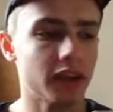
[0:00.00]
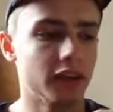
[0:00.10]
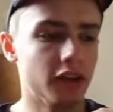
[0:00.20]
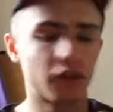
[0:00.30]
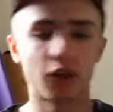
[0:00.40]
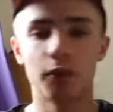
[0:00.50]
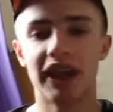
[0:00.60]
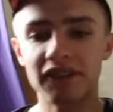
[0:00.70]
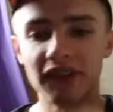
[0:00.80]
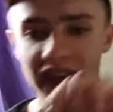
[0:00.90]
So if
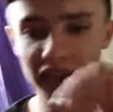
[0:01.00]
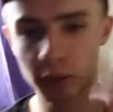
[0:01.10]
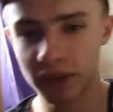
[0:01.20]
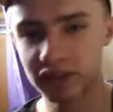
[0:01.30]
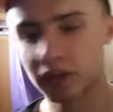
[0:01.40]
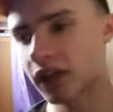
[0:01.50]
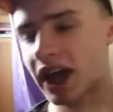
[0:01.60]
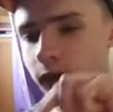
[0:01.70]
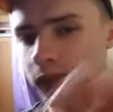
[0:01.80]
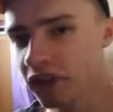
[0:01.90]
it has a question of
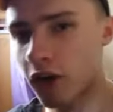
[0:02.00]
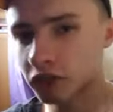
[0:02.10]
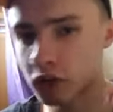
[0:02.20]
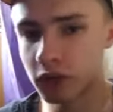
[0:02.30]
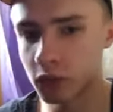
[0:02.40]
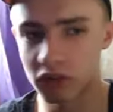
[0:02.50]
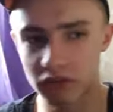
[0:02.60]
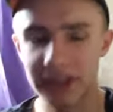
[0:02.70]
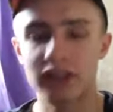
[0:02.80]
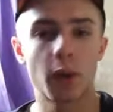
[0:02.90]
how far do you
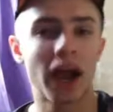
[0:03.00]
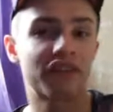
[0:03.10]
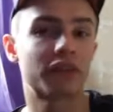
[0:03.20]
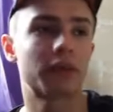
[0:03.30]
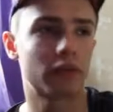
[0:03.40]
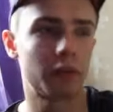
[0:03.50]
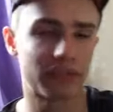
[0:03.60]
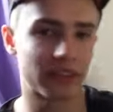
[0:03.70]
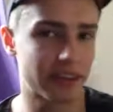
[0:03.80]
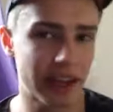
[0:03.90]
agree, you have to
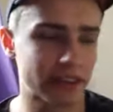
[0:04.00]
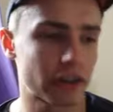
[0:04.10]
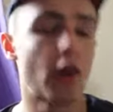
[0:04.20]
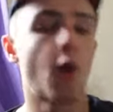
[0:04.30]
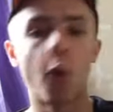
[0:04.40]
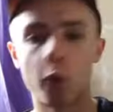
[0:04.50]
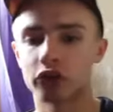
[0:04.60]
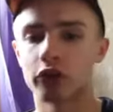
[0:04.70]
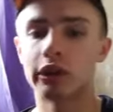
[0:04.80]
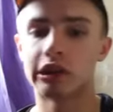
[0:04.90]
text.
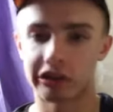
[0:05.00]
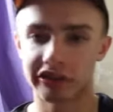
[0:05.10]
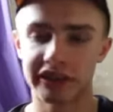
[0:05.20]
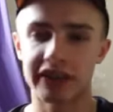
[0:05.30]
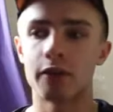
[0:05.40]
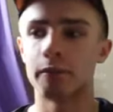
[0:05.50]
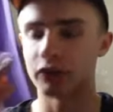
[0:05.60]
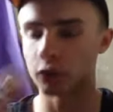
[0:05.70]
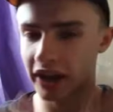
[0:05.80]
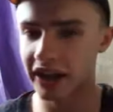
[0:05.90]
Also, like I said,
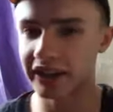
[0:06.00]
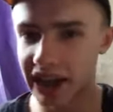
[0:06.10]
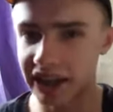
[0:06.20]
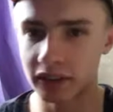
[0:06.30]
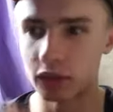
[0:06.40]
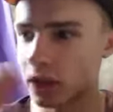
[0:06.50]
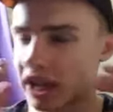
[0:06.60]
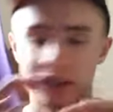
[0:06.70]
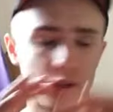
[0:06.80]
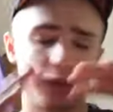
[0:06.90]
you can add
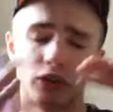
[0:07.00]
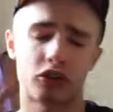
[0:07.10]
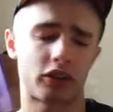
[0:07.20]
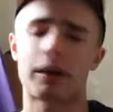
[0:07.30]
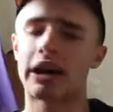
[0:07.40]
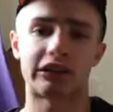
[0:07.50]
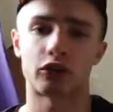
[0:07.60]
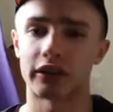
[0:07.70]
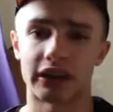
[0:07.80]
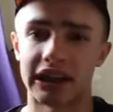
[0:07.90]
you just about add
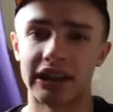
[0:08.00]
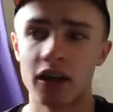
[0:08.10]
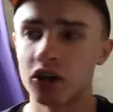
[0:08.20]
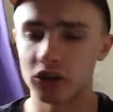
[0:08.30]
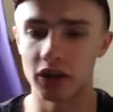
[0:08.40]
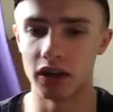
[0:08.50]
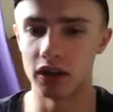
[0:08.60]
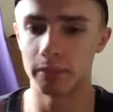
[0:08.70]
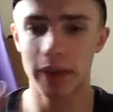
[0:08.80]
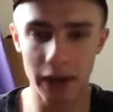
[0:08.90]
like a
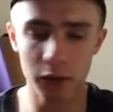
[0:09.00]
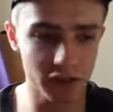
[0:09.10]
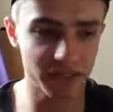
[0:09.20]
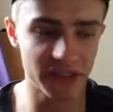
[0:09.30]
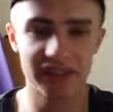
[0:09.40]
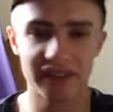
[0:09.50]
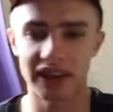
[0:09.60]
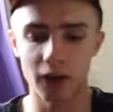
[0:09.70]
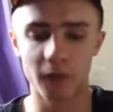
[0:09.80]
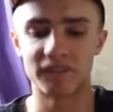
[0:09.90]

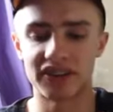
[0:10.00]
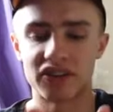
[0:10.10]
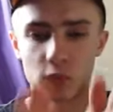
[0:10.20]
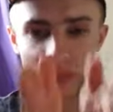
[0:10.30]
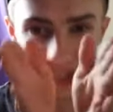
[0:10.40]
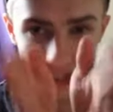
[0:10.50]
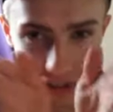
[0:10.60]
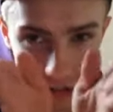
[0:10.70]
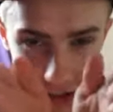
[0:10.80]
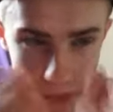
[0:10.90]
saying oh, this is your
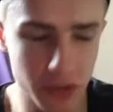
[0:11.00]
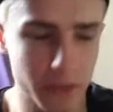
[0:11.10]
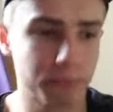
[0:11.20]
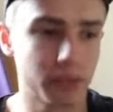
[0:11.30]
disagreement.